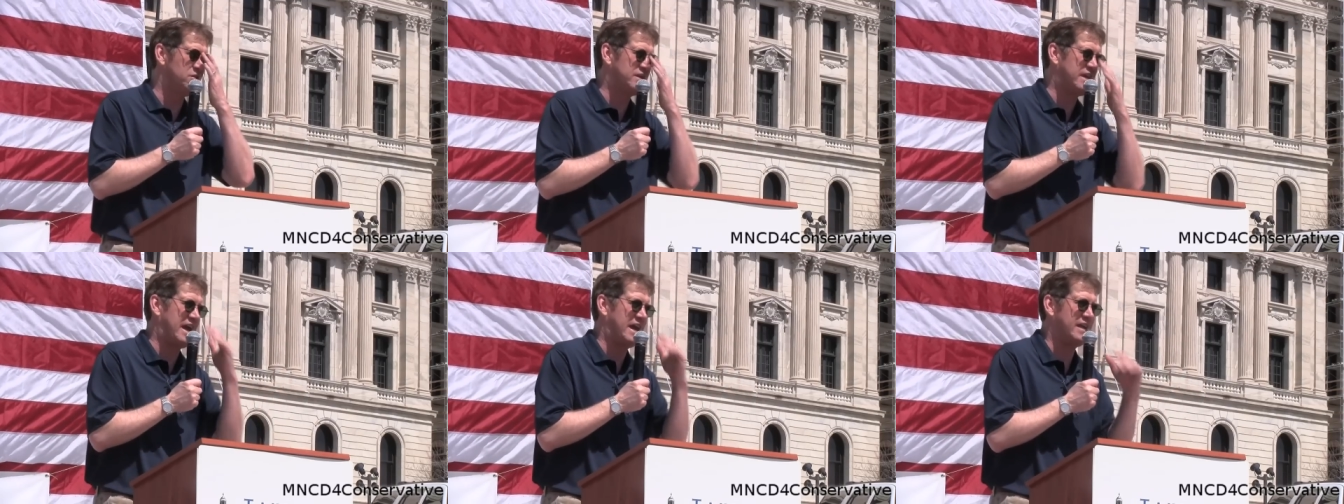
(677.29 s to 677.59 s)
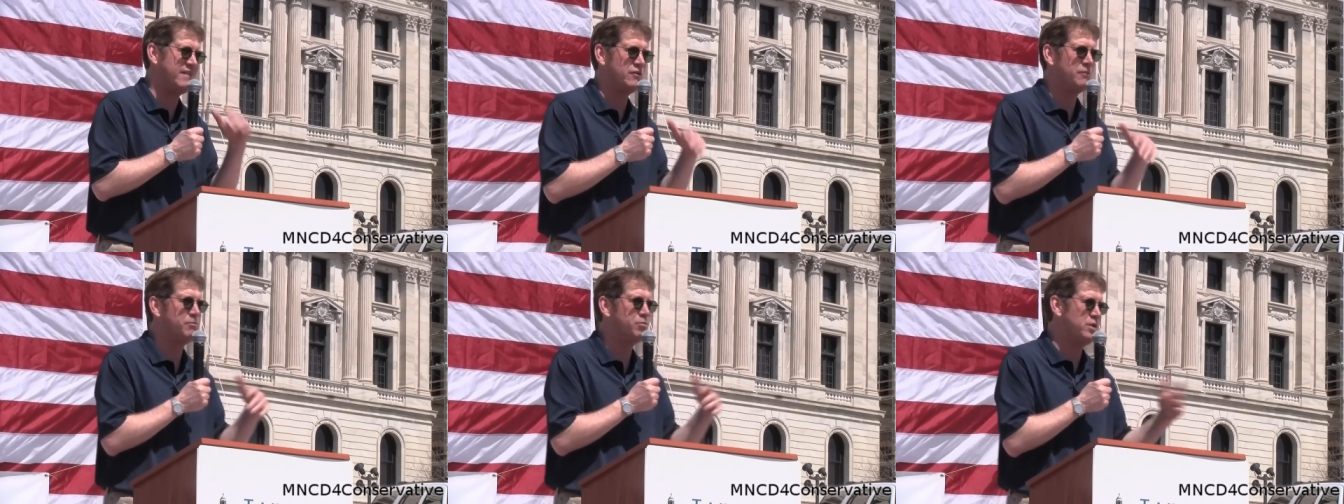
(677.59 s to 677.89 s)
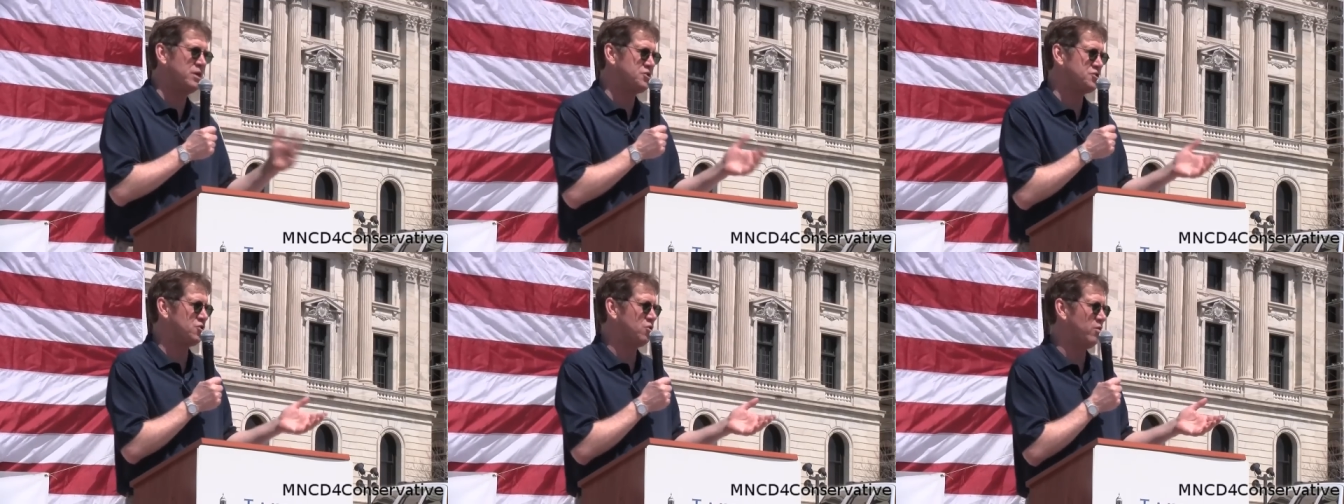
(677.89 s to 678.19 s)
you can't even
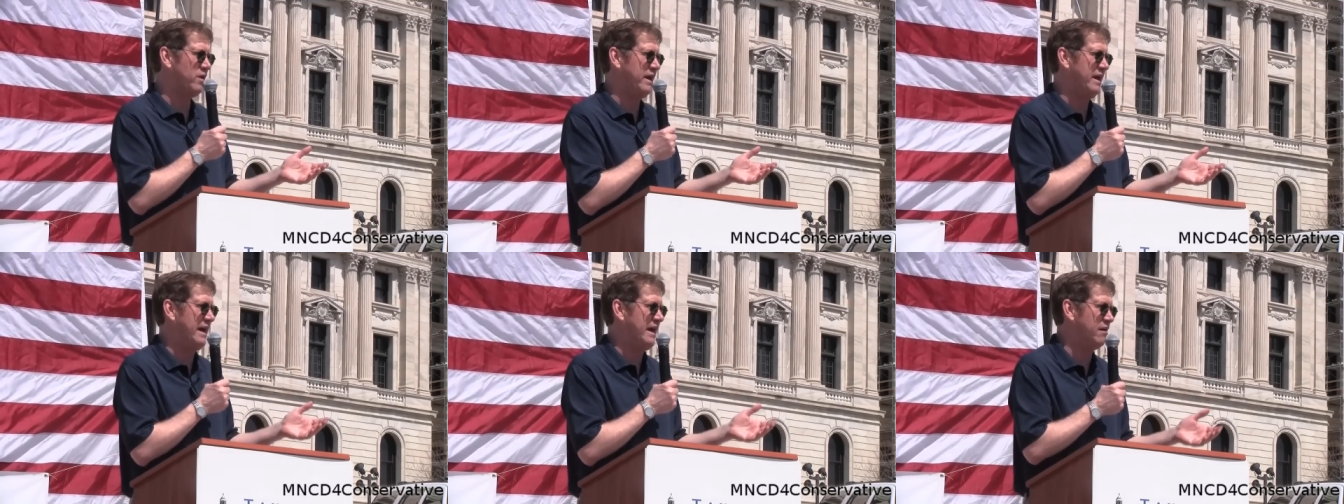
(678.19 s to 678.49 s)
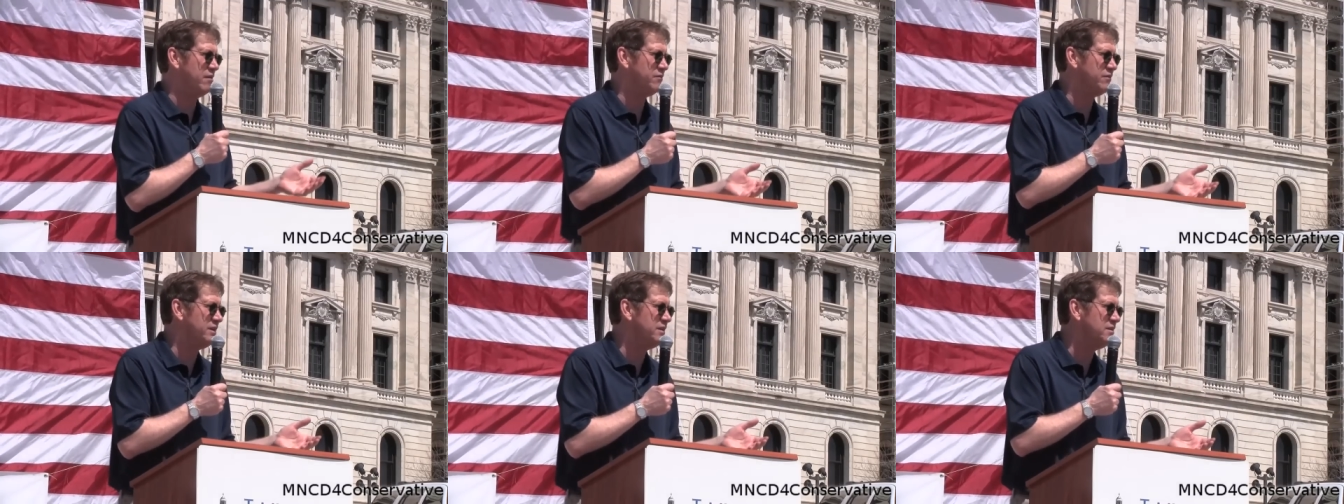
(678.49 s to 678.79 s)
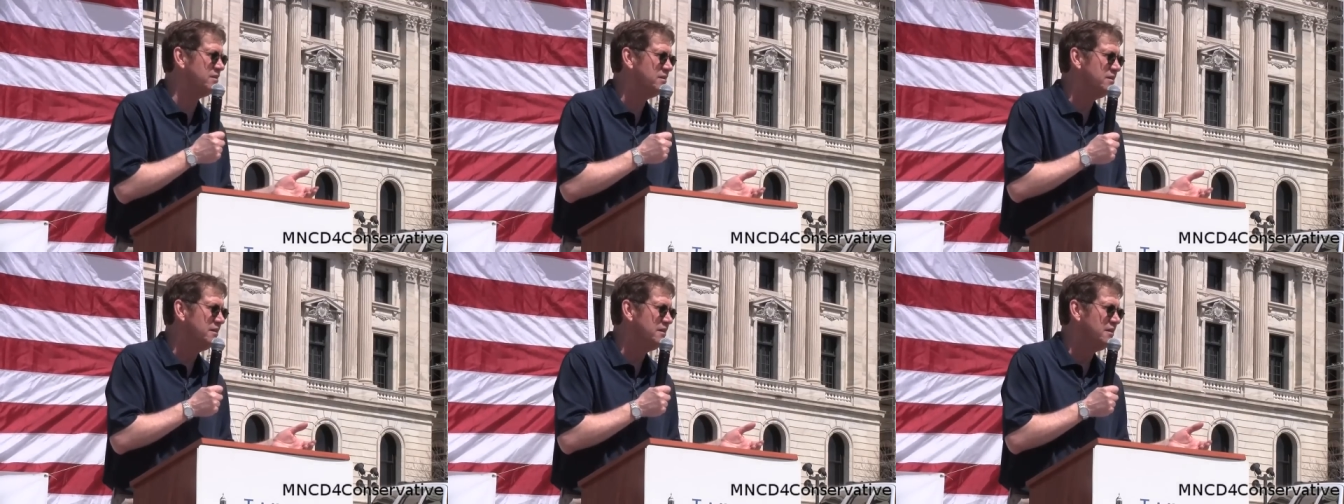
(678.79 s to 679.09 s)
print your way out of
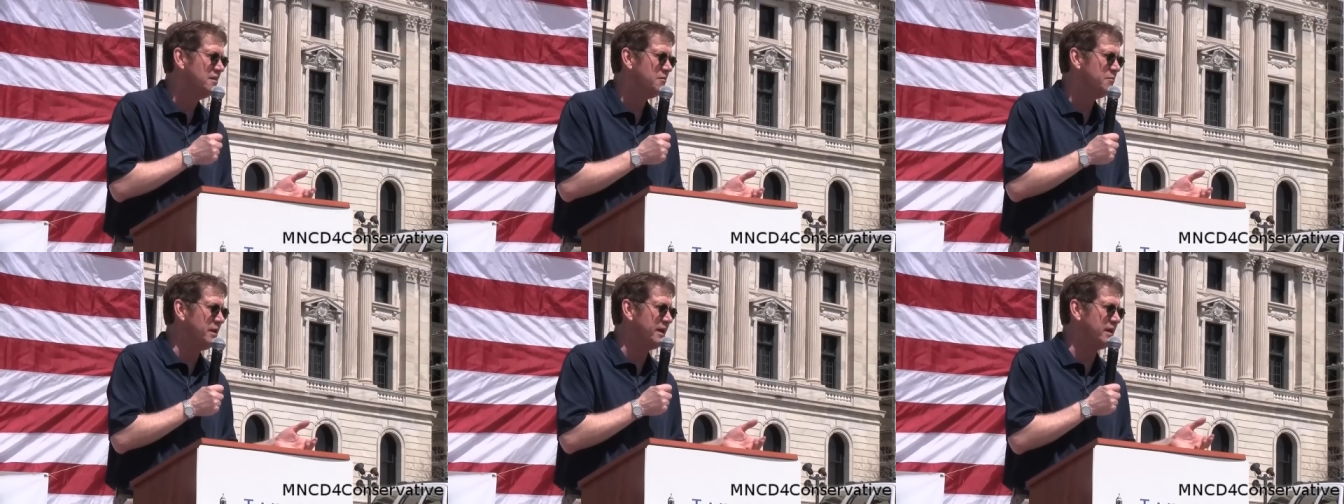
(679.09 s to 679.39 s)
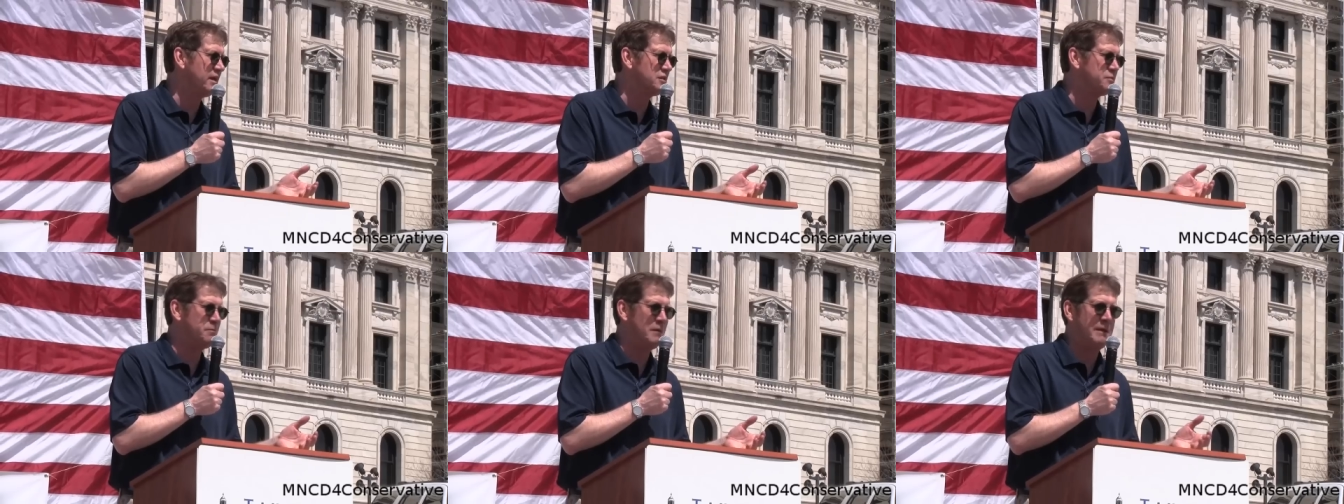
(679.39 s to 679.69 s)
it because